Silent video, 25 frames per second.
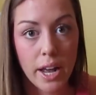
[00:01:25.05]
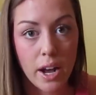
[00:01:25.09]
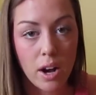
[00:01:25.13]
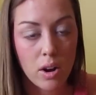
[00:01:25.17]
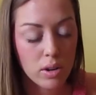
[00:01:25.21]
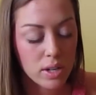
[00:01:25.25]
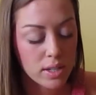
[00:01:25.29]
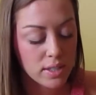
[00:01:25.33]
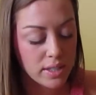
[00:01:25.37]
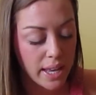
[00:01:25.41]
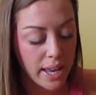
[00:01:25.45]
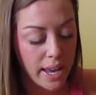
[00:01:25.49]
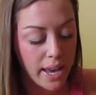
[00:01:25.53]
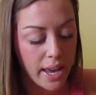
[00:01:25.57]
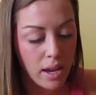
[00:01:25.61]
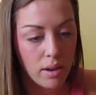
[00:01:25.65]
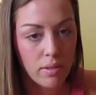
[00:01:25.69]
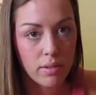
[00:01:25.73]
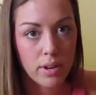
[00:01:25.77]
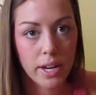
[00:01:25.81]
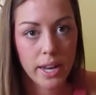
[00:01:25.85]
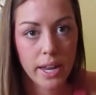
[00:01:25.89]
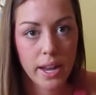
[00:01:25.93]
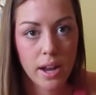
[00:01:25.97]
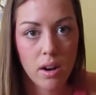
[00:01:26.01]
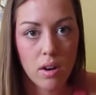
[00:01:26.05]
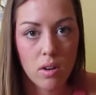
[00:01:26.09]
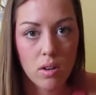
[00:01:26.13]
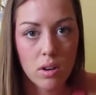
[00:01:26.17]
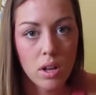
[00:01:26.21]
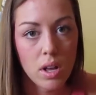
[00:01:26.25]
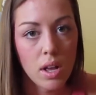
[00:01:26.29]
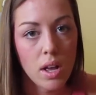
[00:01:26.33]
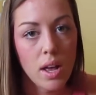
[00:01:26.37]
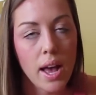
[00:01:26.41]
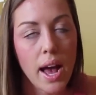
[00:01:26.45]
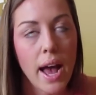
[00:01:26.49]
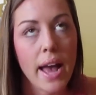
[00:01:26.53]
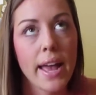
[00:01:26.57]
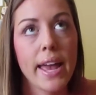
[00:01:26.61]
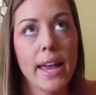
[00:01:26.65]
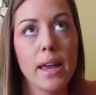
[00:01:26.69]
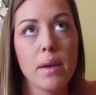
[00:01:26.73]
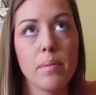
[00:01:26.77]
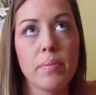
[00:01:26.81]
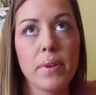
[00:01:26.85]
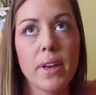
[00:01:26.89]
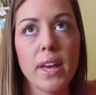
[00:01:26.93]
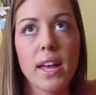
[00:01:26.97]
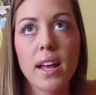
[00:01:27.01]
out, because I hate running out. I
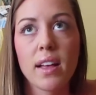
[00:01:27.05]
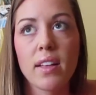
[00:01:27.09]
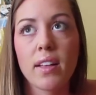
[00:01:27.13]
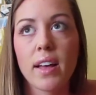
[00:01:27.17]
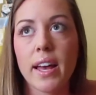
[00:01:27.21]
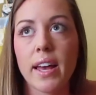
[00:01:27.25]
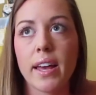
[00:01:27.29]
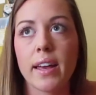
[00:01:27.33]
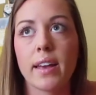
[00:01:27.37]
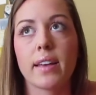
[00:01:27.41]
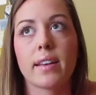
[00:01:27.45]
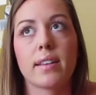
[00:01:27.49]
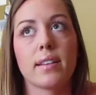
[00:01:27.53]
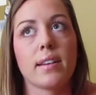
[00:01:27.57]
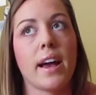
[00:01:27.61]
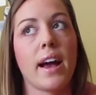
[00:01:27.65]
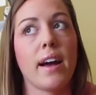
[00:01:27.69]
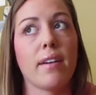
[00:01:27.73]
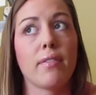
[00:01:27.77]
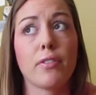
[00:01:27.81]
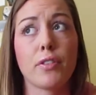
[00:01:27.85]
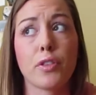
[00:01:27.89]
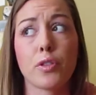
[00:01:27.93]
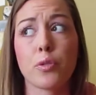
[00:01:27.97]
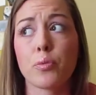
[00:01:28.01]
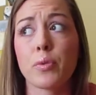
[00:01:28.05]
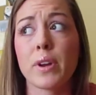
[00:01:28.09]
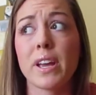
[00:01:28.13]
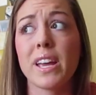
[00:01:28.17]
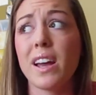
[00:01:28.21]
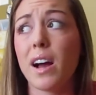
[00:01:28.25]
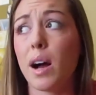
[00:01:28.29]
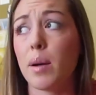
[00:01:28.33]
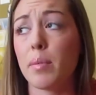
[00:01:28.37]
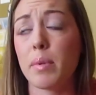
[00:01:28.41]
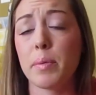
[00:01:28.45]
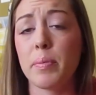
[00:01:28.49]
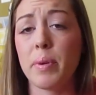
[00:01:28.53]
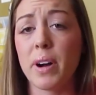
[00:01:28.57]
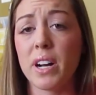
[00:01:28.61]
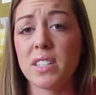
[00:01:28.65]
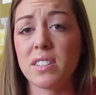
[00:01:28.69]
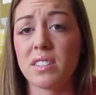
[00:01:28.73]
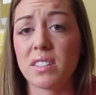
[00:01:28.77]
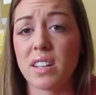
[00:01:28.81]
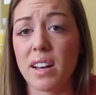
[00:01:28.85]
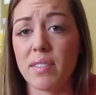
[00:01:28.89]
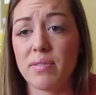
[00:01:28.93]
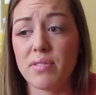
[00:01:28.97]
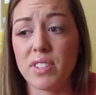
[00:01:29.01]
hate being like, have 3
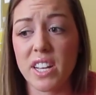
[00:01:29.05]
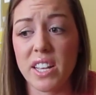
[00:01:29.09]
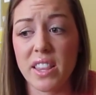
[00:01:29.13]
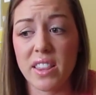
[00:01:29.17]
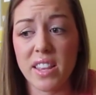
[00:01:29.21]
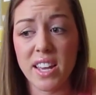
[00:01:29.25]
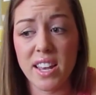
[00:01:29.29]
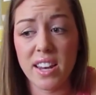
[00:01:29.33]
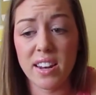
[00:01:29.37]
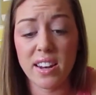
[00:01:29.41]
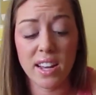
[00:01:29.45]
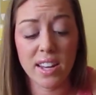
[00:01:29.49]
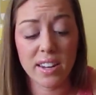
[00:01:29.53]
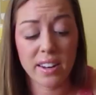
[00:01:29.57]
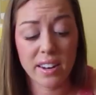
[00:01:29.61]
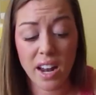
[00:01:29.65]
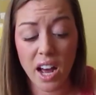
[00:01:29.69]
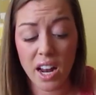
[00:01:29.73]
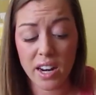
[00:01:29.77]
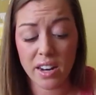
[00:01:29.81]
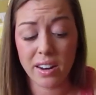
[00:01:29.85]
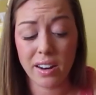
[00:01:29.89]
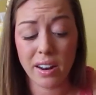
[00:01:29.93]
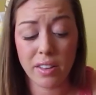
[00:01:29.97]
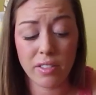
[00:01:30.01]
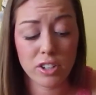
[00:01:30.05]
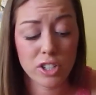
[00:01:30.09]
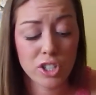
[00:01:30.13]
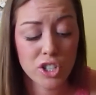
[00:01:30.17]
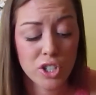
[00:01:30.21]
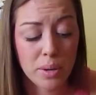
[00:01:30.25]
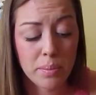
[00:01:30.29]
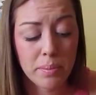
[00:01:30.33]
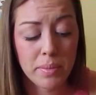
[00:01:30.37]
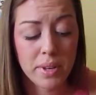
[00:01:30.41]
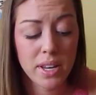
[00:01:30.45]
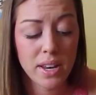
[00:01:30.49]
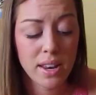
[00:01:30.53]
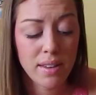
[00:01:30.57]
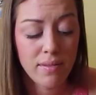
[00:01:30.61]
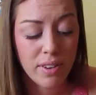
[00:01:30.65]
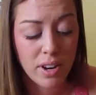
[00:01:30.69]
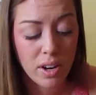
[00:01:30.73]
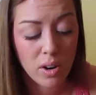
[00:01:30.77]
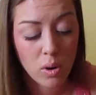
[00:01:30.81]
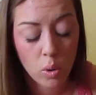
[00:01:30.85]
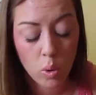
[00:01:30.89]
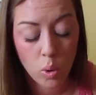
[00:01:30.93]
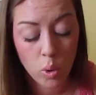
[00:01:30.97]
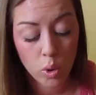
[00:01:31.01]
OmniPods left and then not another shipment even
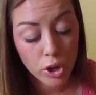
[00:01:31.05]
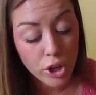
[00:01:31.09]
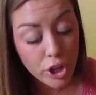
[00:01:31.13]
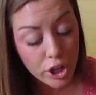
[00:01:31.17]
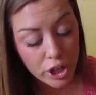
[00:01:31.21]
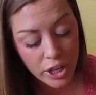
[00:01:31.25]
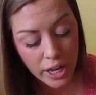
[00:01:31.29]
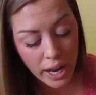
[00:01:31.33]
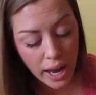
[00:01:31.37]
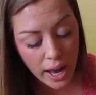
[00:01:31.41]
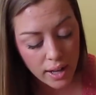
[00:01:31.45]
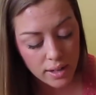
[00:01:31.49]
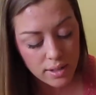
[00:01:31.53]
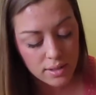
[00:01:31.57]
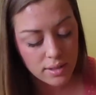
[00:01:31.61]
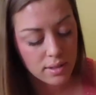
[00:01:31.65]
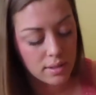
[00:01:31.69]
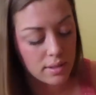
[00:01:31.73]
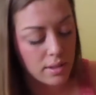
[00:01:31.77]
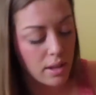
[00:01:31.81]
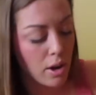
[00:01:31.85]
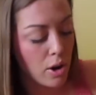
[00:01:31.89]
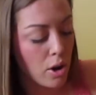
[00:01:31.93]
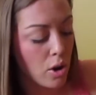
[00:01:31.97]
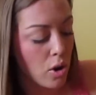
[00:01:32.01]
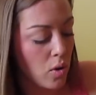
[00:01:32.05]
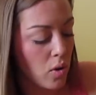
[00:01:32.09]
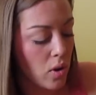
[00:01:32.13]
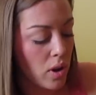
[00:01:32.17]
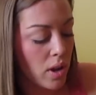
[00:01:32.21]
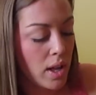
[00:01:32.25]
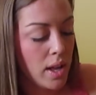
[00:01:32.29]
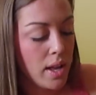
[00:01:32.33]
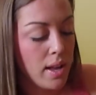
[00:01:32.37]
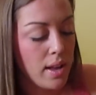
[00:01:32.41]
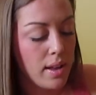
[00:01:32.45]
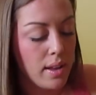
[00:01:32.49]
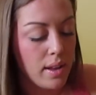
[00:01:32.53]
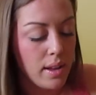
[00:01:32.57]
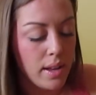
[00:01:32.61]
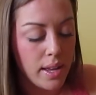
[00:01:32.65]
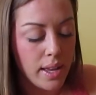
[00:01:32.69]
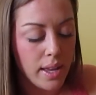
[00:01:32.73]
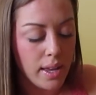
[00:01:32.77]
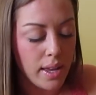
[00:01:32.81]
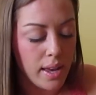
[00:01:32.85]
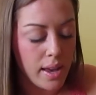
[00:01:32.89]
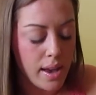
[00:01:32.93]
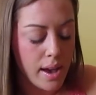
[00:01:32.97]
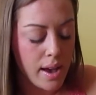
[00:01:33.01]
ordered yet. So
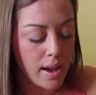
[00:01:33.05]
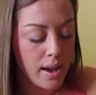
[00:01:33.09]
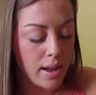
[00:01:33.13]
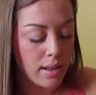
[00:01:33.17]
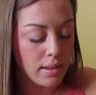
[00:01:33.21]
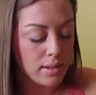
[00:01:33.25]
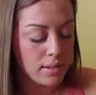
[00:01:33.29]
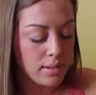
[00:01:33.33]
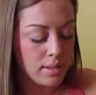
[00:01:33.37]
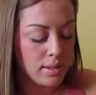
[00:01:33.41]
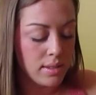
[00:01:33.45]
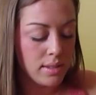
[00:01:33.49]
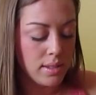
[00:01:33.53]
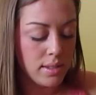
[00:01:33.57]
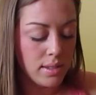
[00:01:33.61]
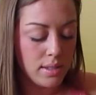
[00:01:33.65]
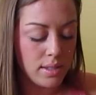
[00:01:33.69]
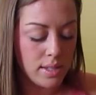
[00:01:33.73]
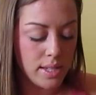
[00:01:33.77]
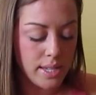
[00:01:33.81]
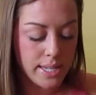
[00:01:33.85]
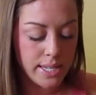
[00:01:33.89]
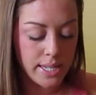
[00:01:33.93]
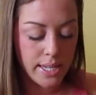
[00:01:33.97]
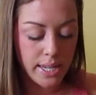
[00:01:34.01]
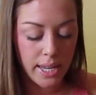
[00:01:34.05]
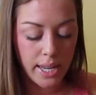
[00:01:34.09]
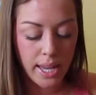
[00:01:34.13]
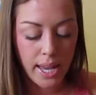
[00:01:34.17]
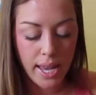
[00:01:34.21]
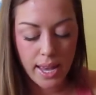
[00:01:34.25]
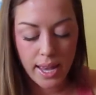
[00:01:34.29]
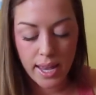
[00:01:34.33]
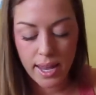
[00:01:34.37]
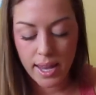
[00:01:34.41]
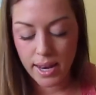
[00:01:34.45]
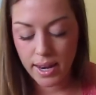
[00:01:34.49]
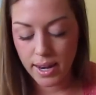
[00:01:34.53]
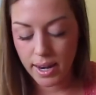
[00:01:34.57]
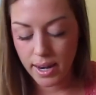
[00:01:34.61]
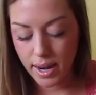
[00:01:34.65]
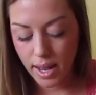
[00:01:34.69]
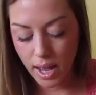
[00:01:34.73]
yeah, let's dig in.